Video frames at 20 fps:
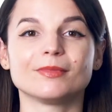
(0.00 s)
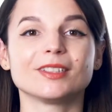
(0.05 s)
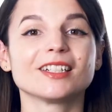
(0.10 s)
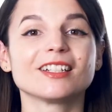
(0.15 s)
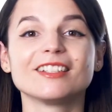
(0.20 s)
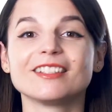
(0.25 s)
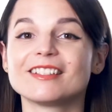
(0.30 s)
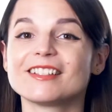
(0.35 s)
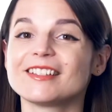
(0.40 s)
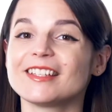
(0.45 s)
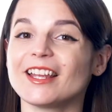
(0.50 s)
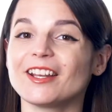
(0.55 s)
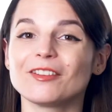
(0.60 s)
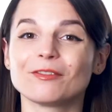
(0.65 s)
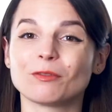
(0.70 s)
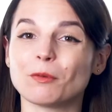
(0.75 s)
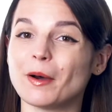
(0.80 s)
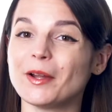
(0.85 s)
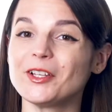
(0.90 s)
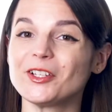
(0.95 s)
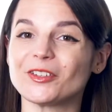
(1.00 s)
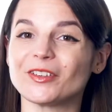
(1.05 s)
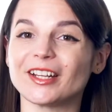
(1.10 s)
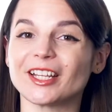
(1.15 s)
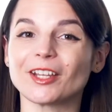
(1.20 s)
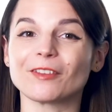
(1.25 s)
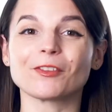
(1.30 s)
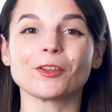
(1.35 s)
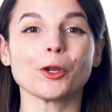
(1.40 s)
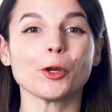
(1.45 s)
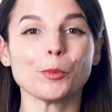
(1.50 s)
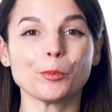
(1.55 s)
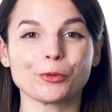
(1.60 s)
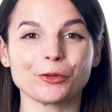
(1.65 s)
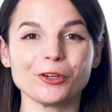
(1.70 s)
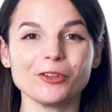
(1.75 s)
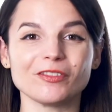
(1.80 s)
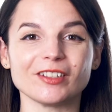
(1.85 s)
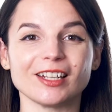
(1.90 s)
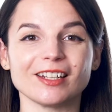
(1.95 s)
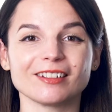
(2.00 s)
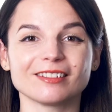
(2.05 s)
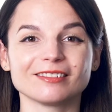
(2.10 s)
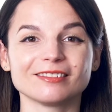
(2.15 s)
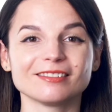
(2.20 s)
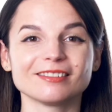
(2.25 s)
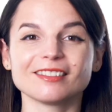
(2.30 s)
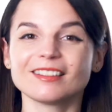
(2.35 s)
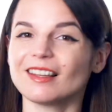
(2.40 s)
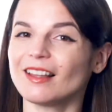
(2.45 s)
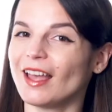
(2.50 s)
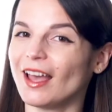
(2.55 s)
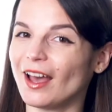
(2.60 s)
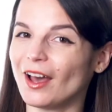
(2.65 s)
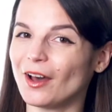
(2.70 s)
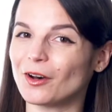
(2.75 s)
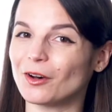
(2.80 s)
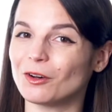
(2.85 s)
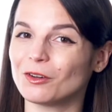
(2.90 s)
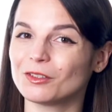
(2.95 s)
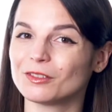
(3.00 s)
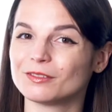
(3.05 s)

Instead of wondering if you're improving, how?